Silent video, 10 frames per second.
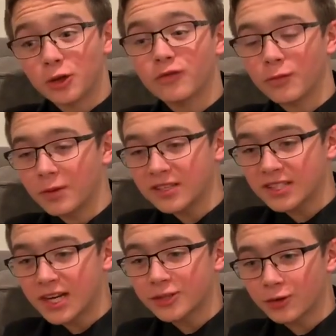for
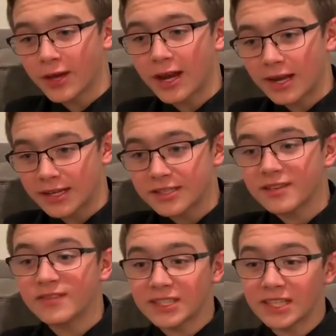presidential candidates to
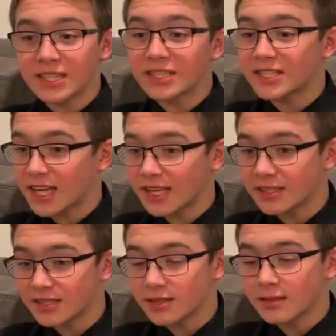visit these states.